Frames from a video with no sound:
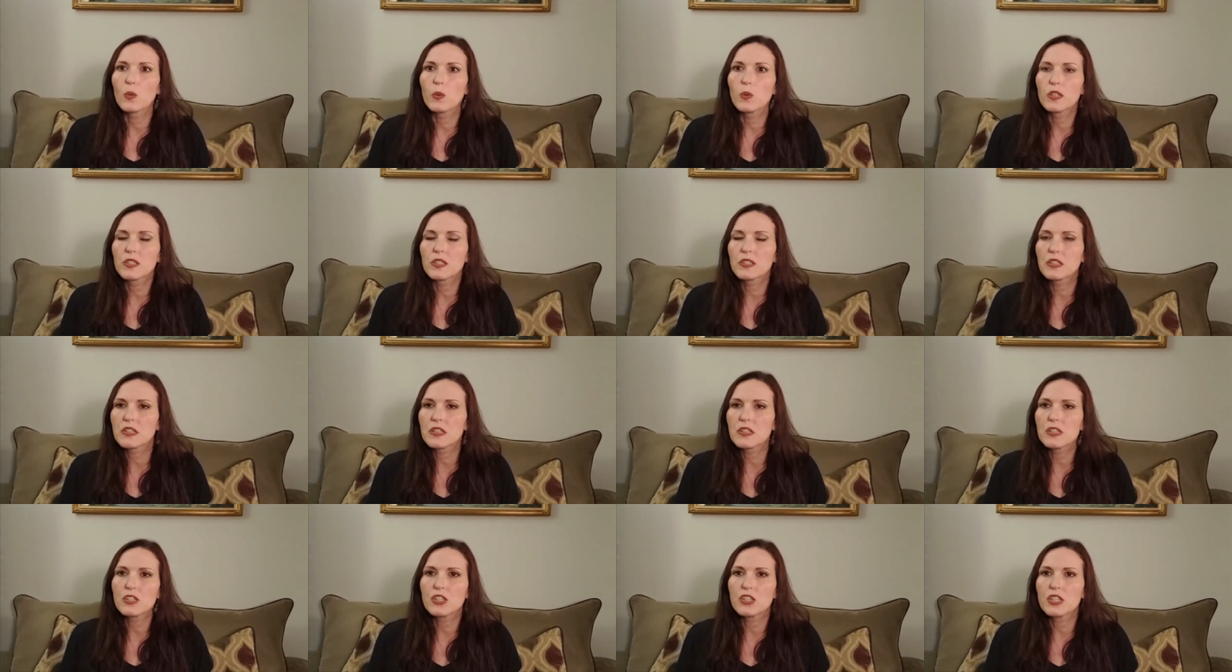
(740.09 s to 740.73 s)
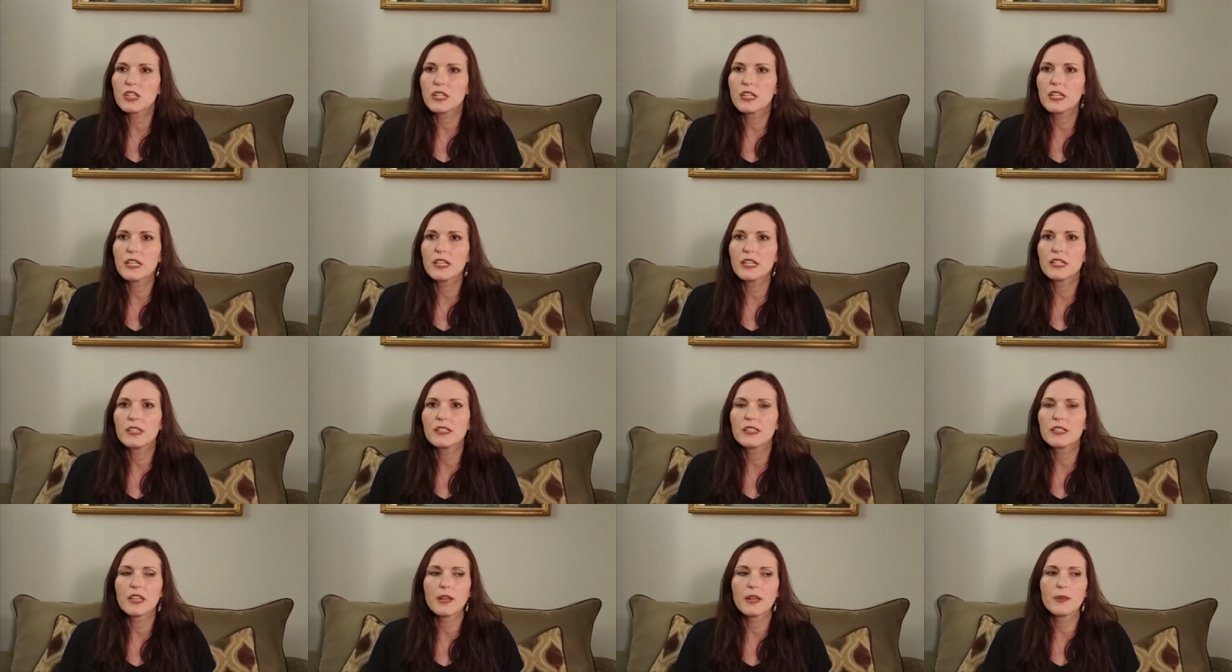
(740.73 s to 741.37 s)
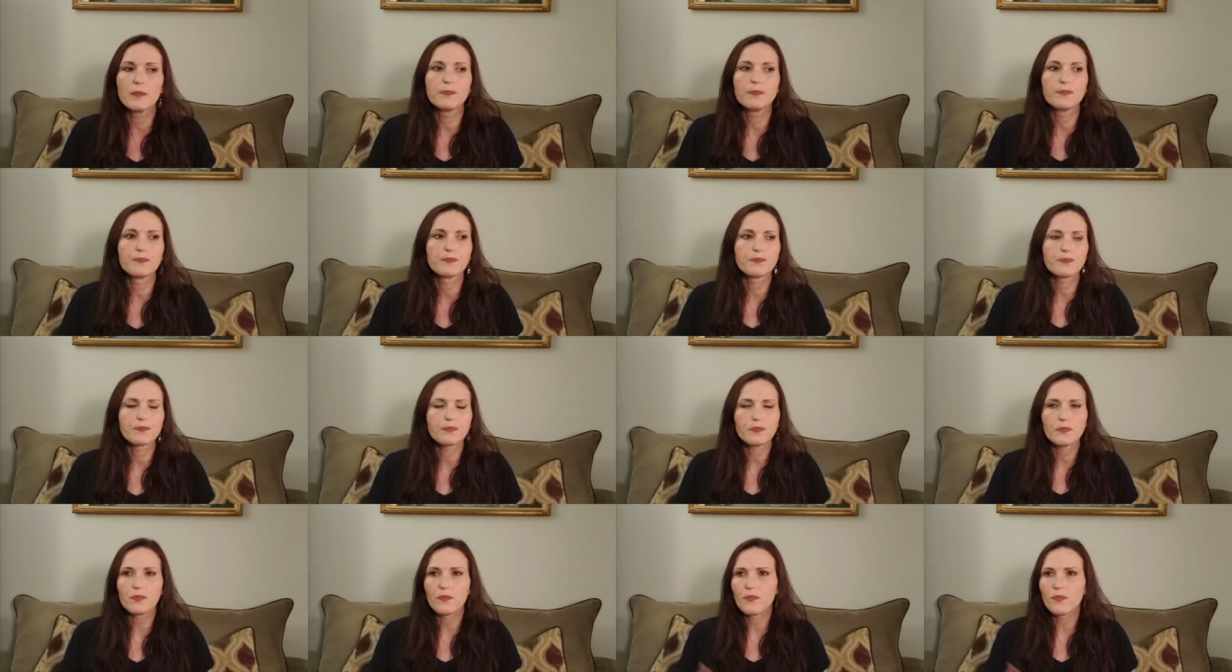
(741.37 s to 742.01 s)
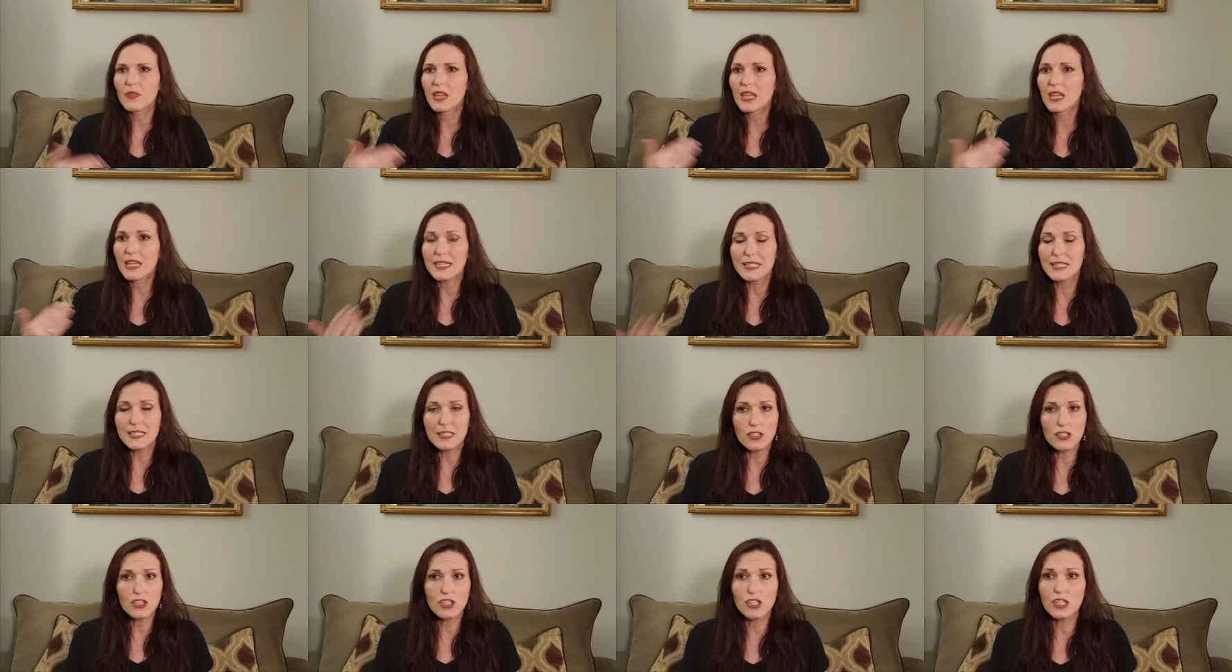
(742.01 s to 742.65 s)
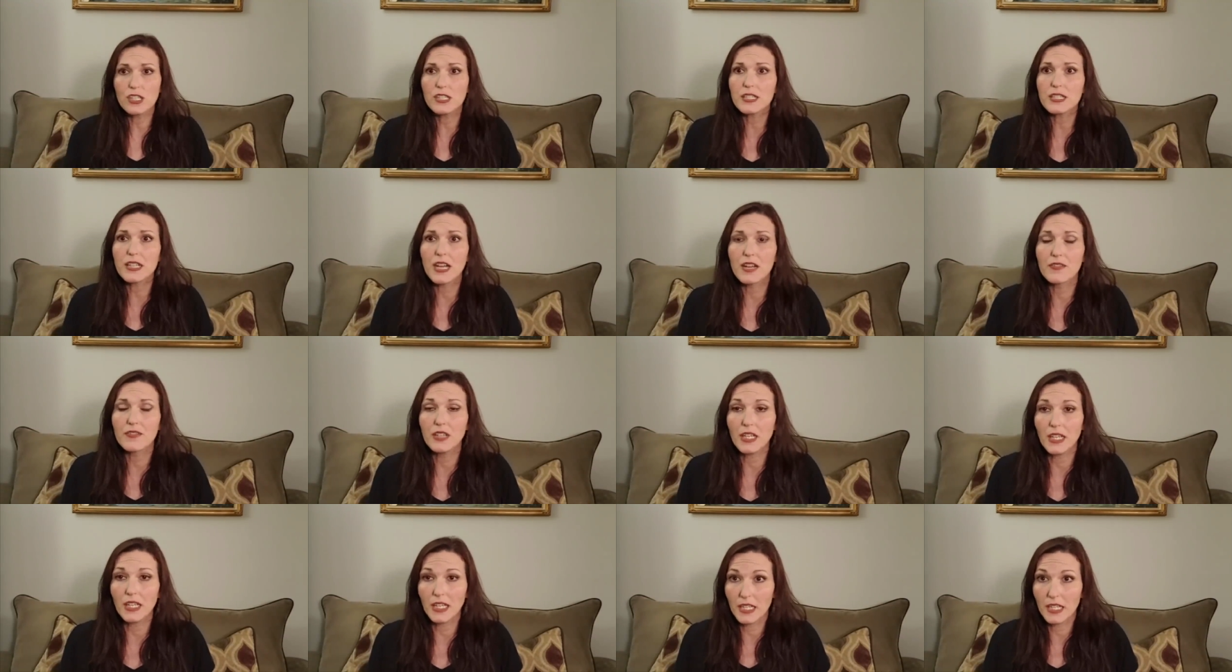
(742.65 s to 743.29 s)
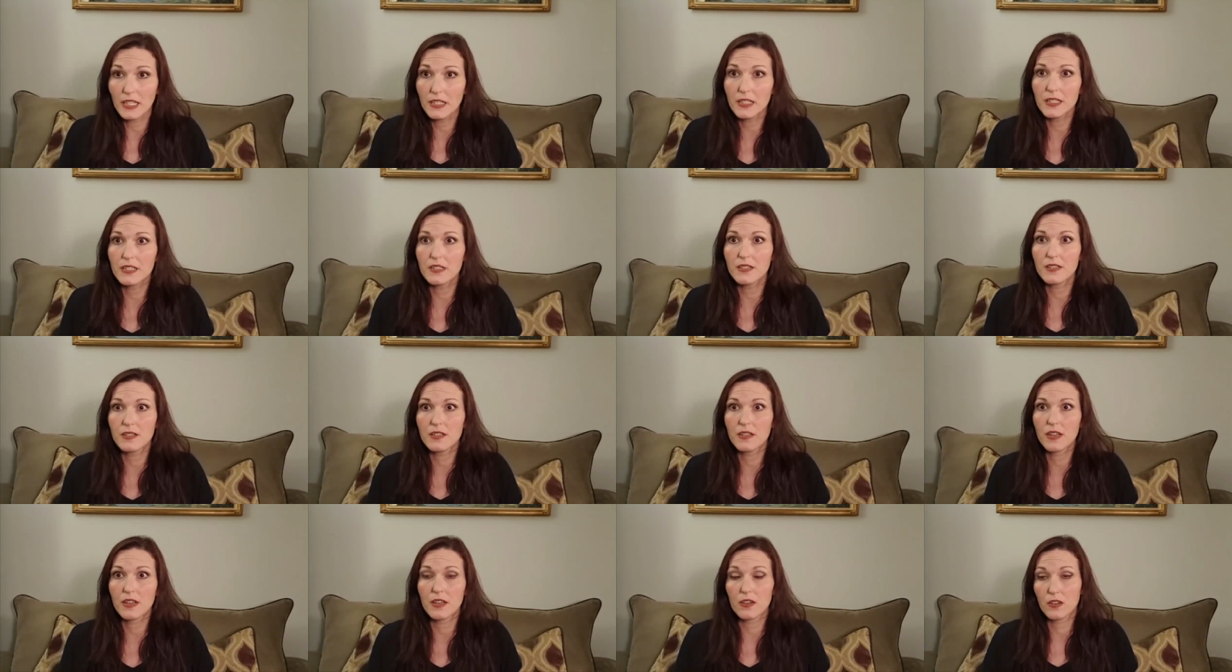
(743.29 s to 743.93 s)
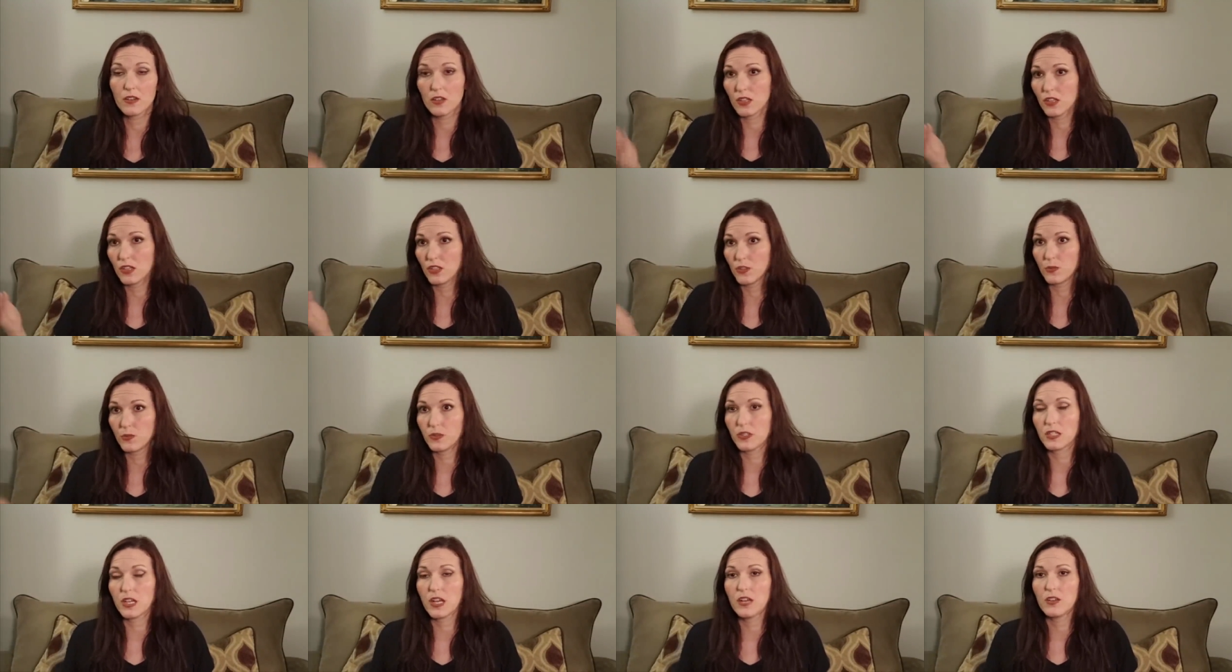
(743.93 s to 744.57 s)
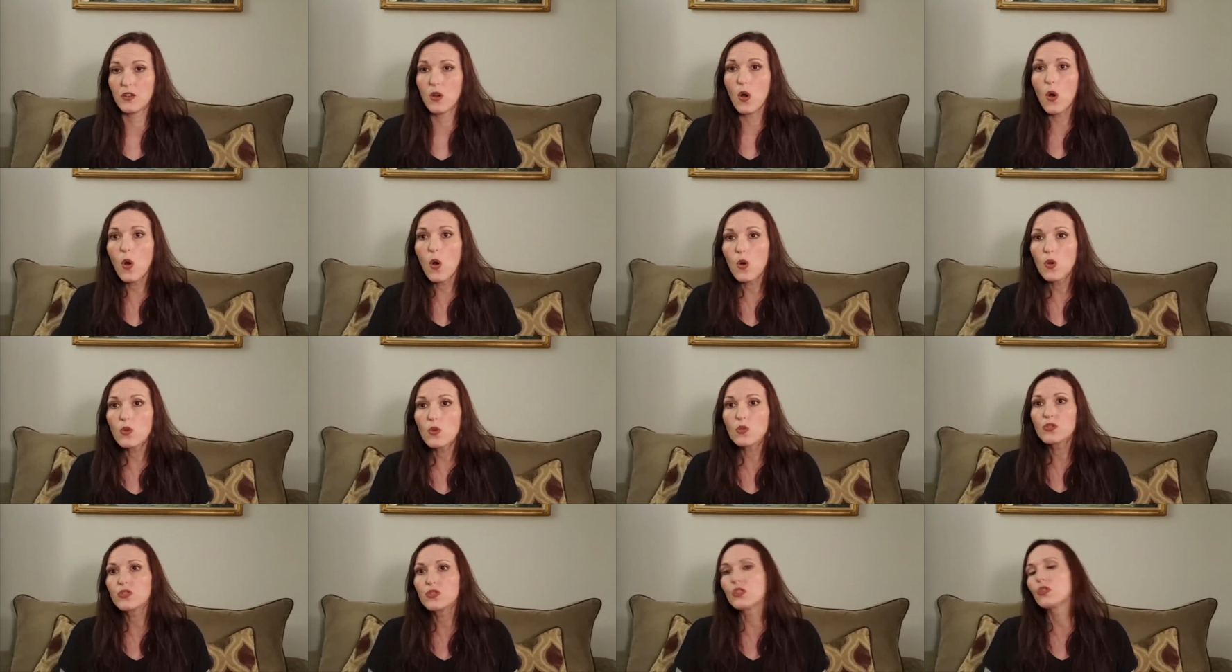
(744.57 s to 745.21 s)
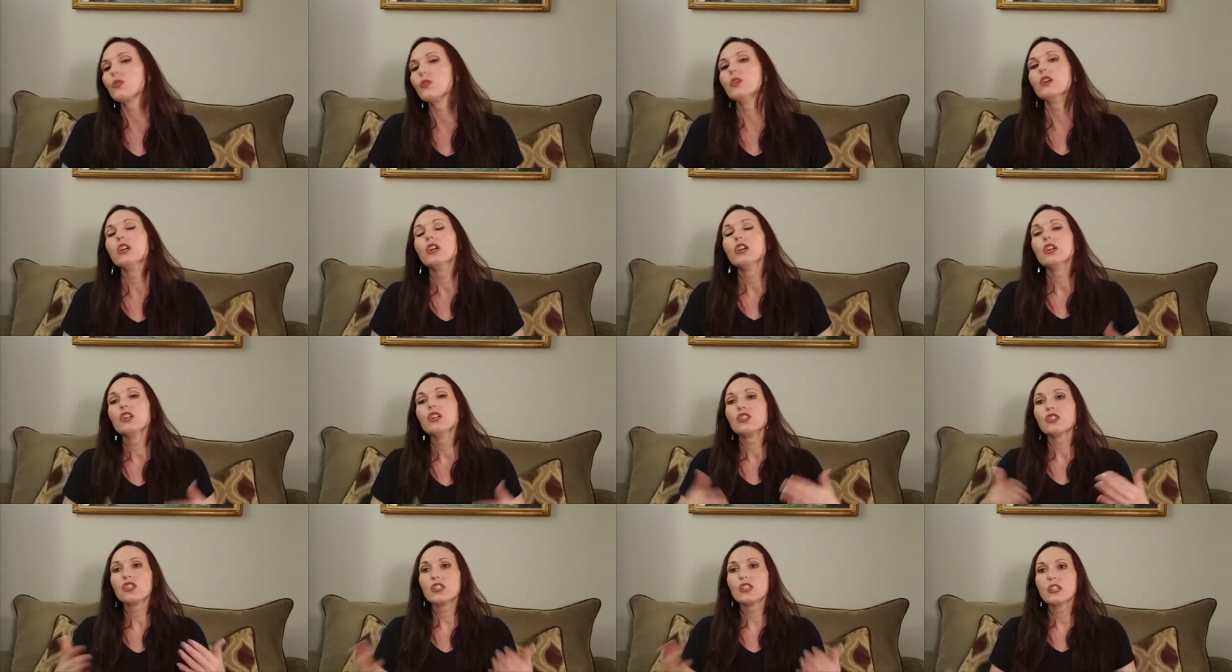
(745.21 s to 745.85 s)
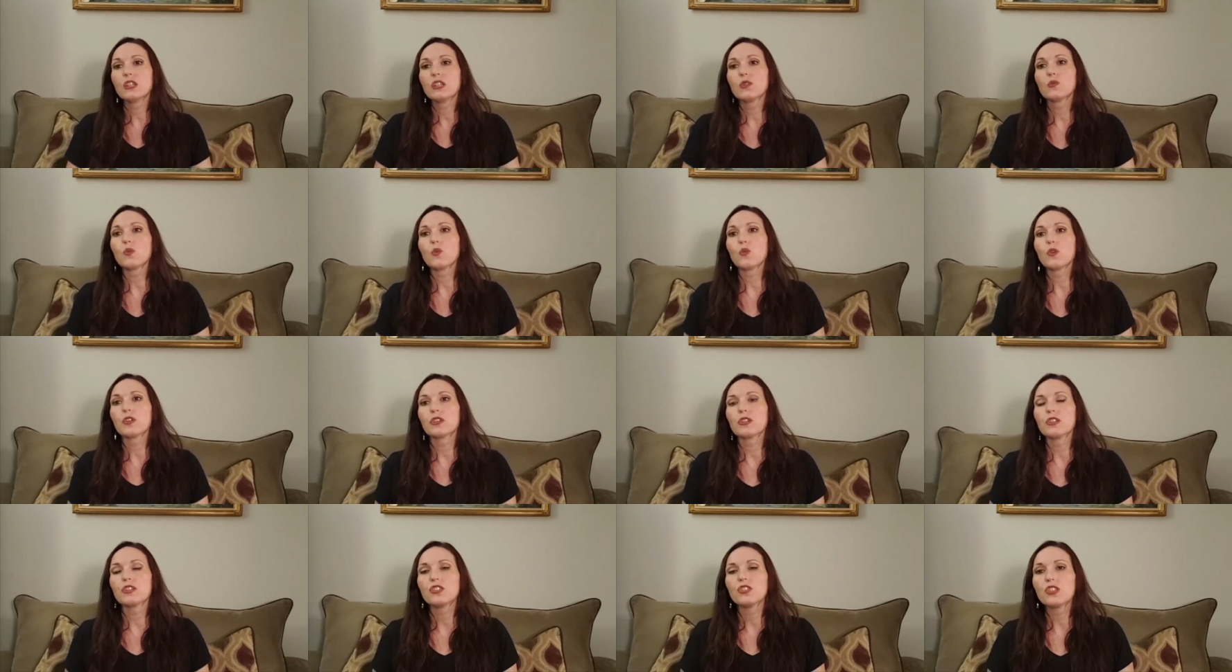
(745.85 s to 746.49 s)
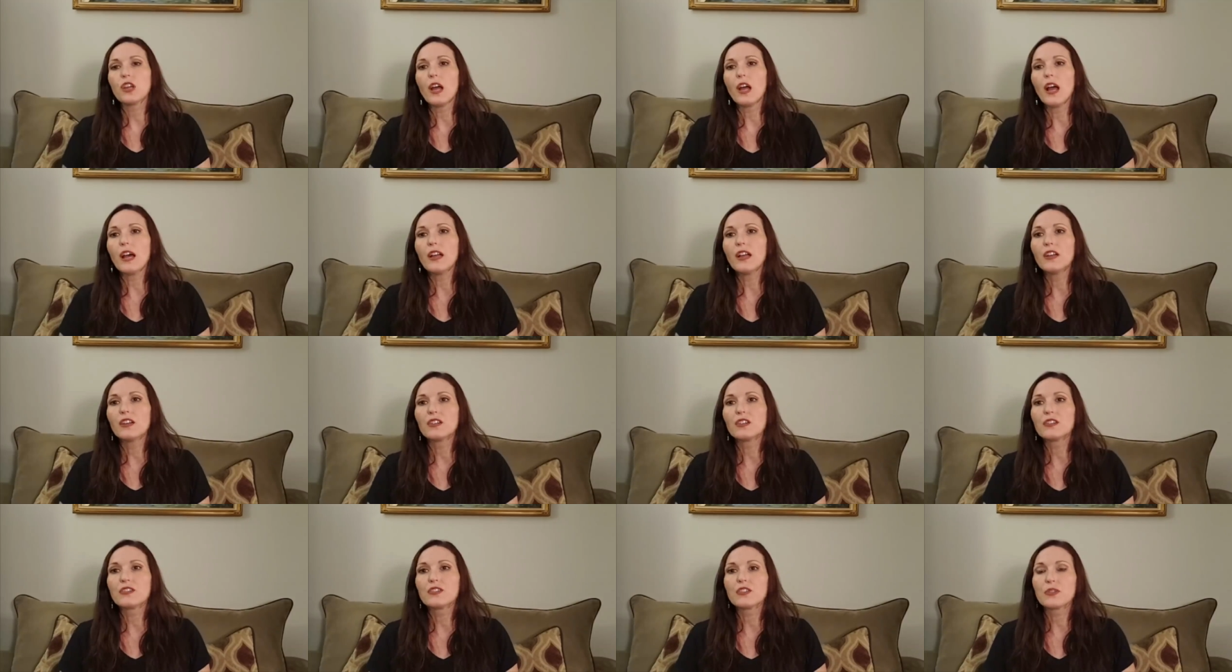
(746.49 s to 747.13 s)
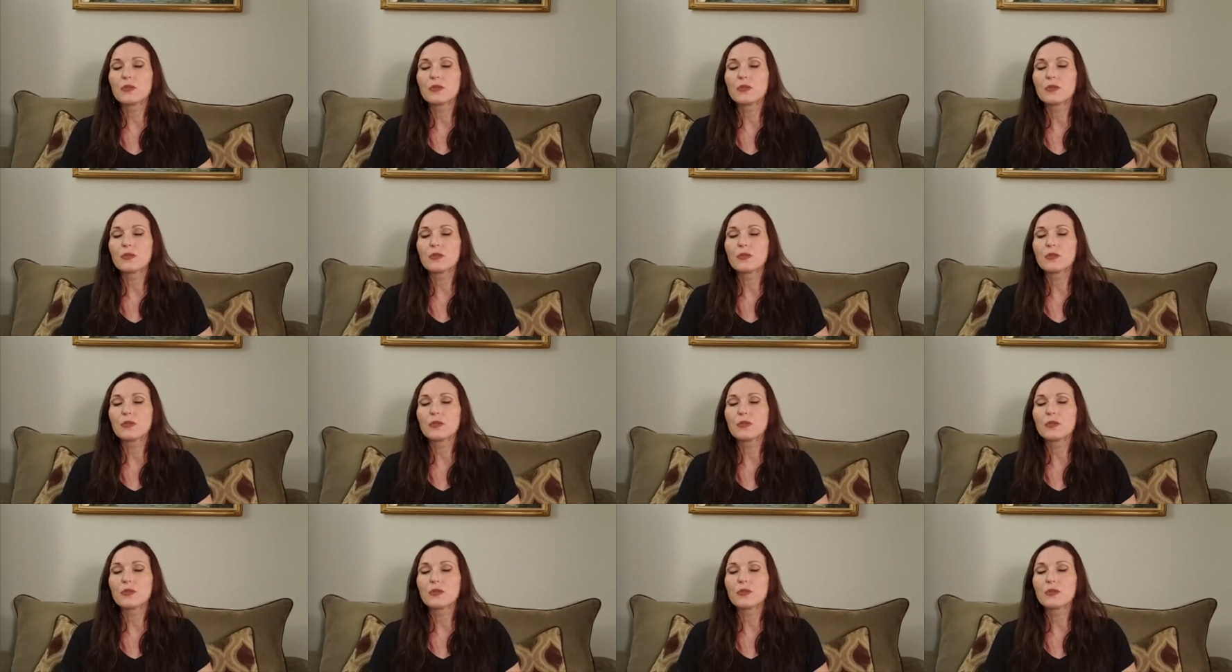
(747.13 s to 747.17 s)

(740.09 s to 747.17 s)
What is it that she needs? And he said, She doesn't have any kids, and her husband's kind of old, so she had wanted a child.